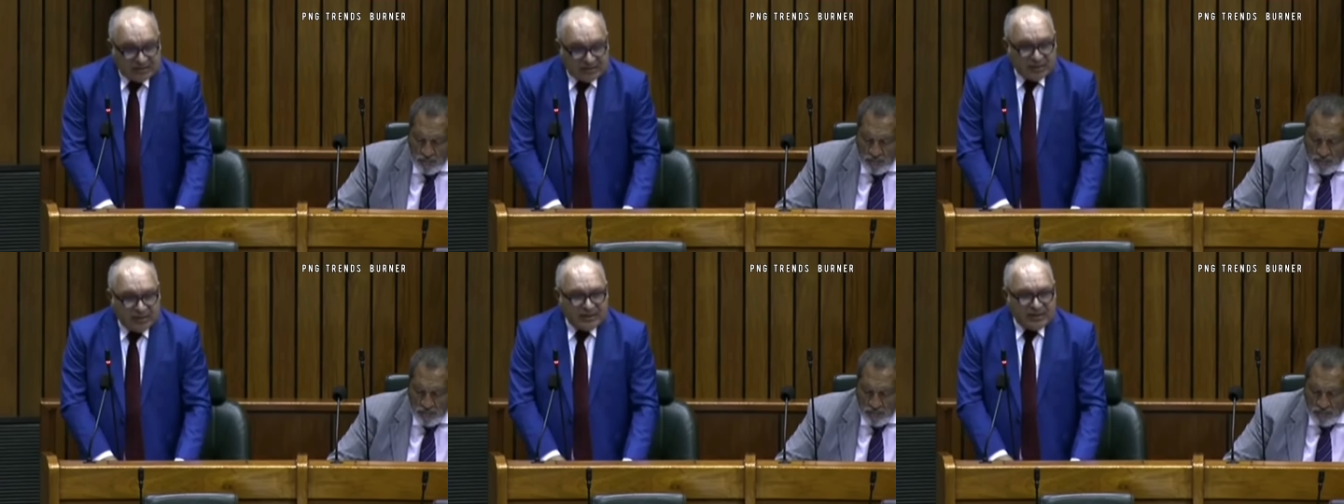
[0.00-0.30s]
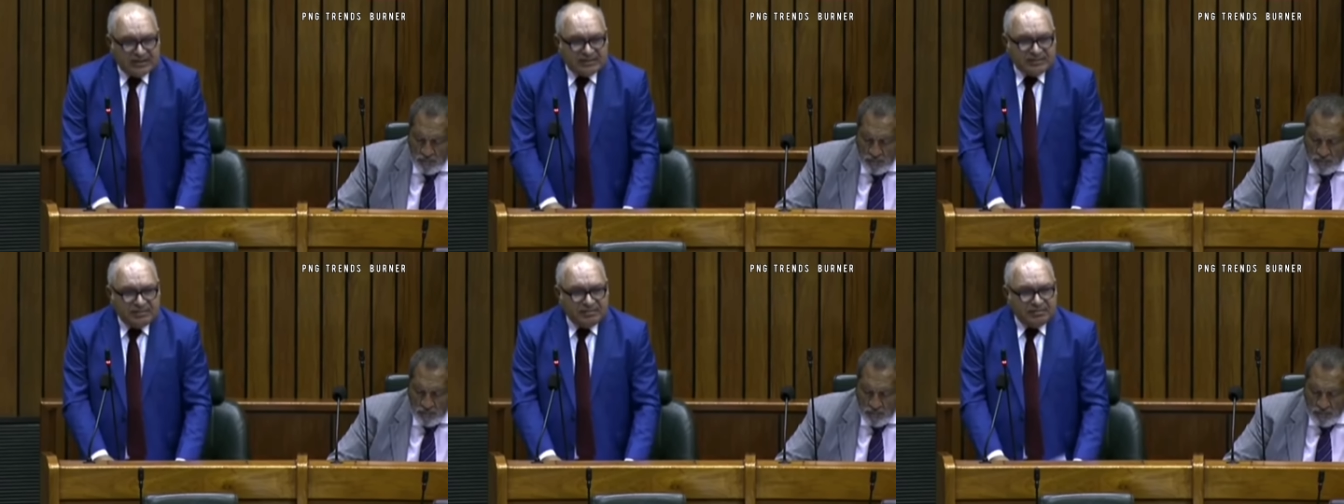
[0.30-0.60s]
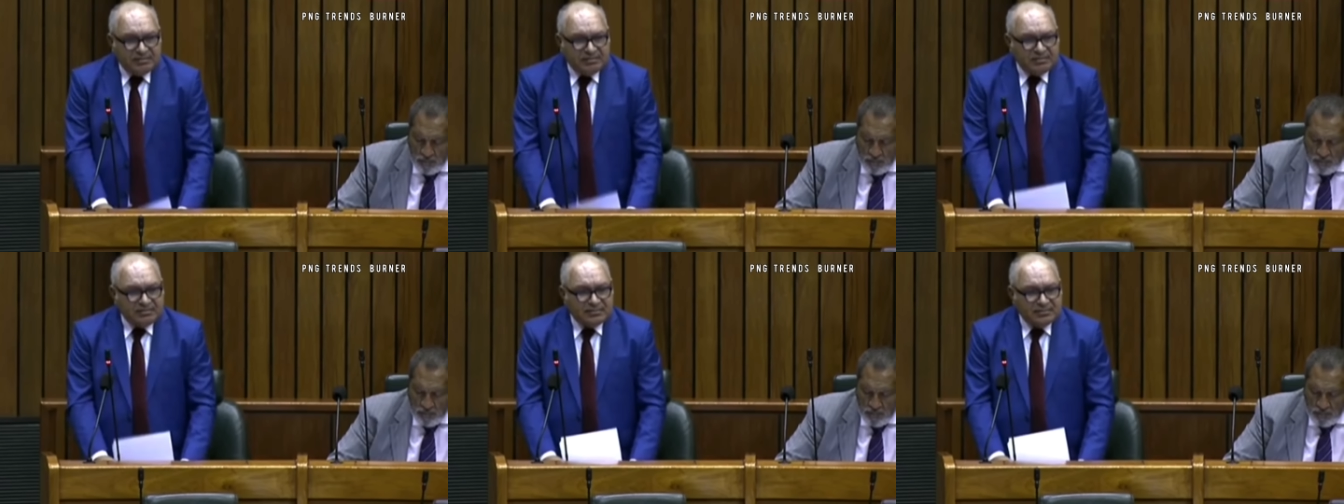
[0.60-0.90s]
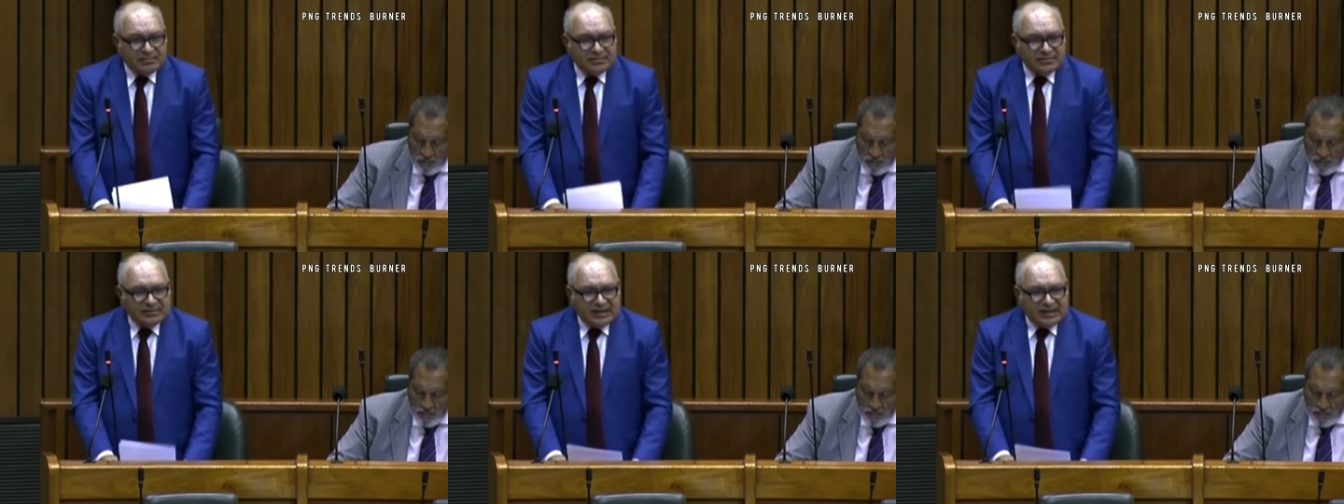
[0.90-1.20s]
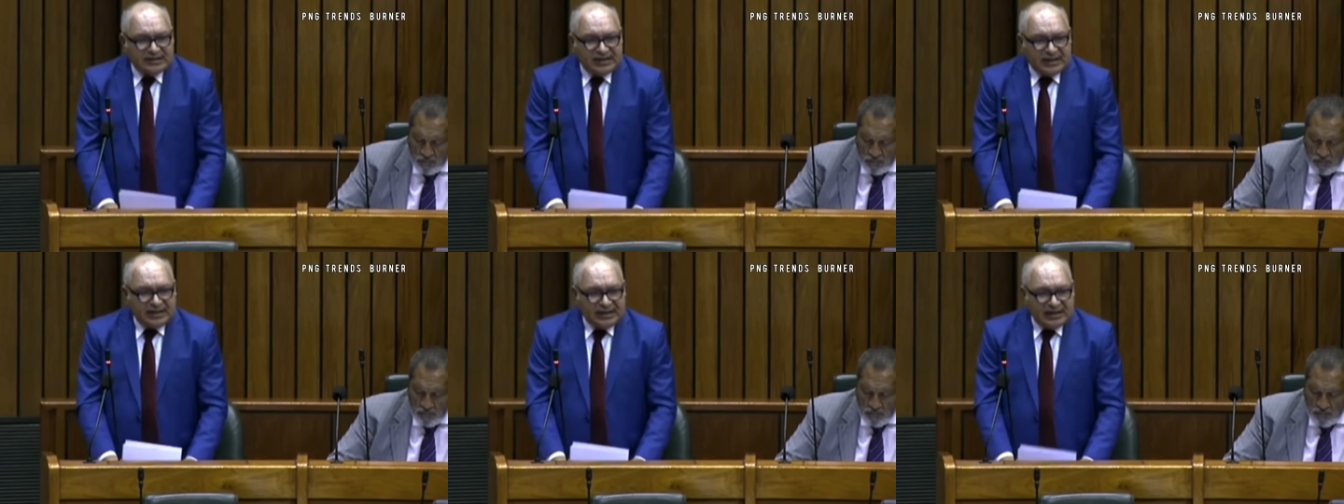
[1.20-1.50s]
So this
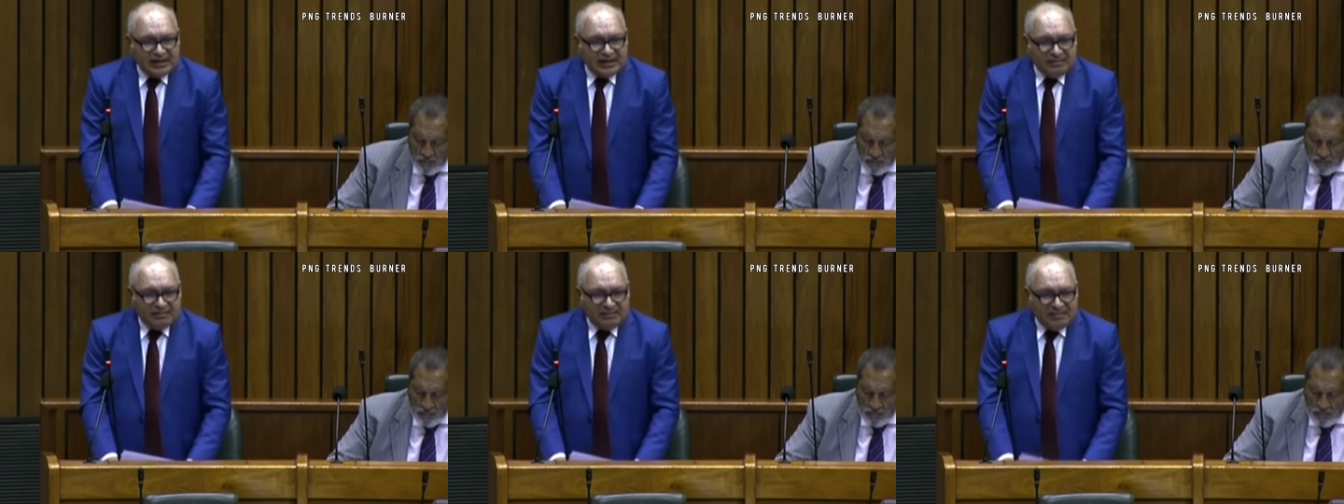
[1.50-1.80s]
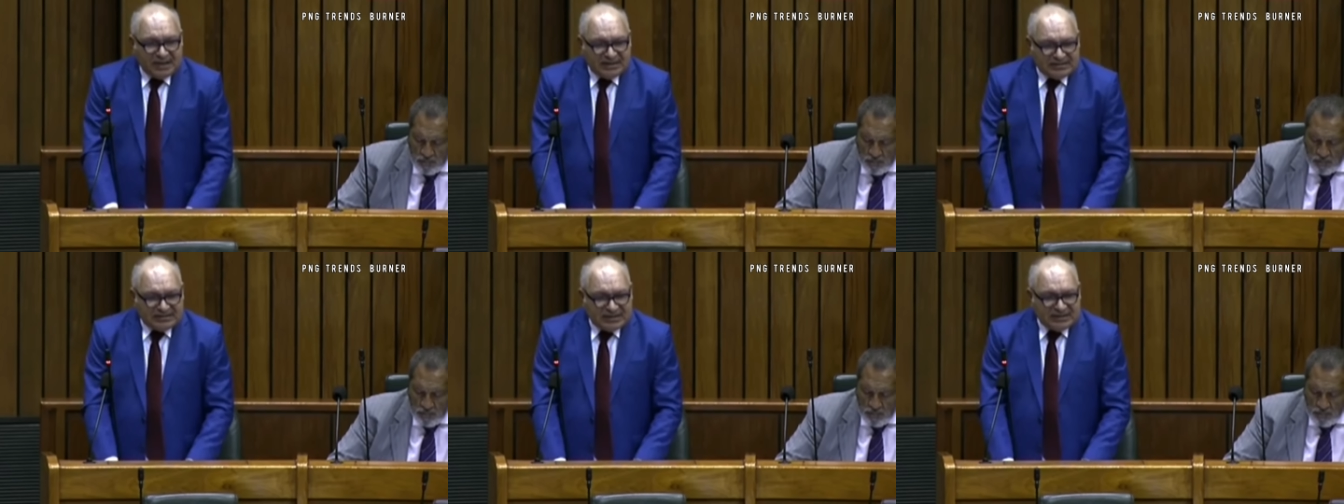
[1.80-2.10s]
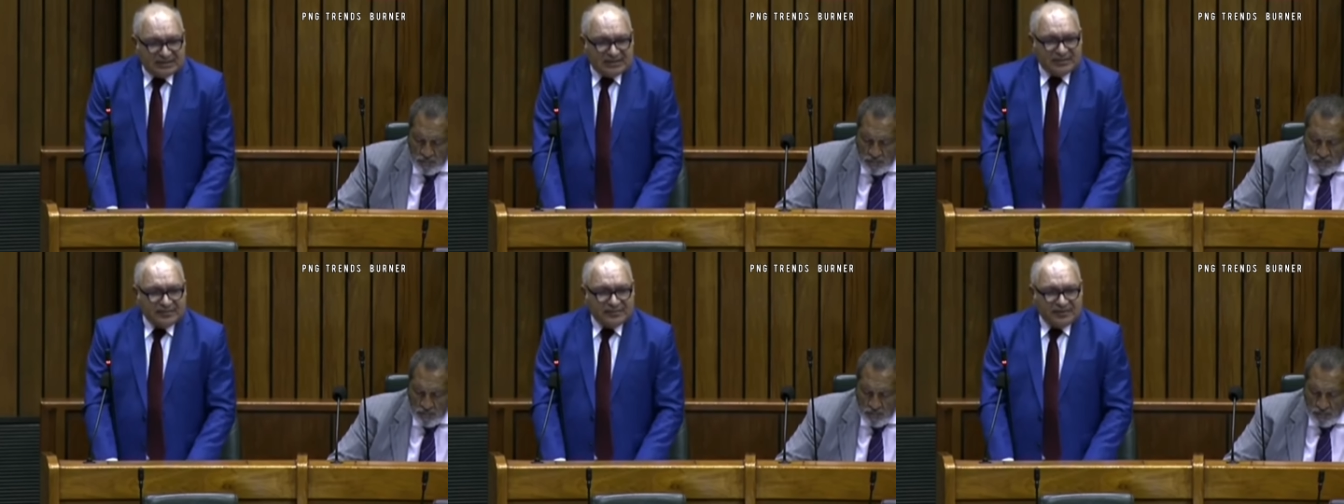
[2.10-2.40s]
13-year budget